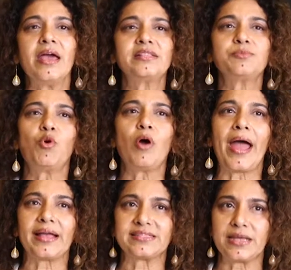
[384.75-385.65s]
It's more
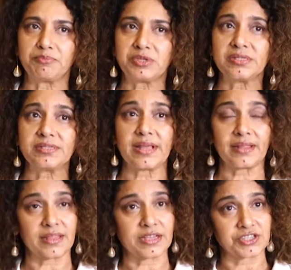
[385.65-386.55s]
acceptance
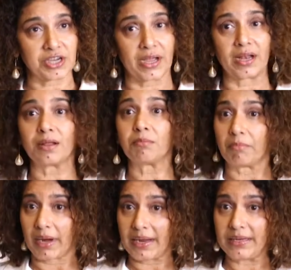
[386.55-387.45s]
that their child
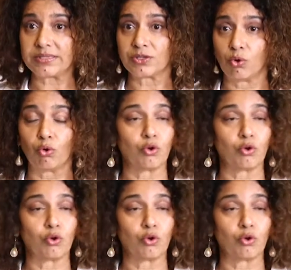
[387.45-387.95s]
might go.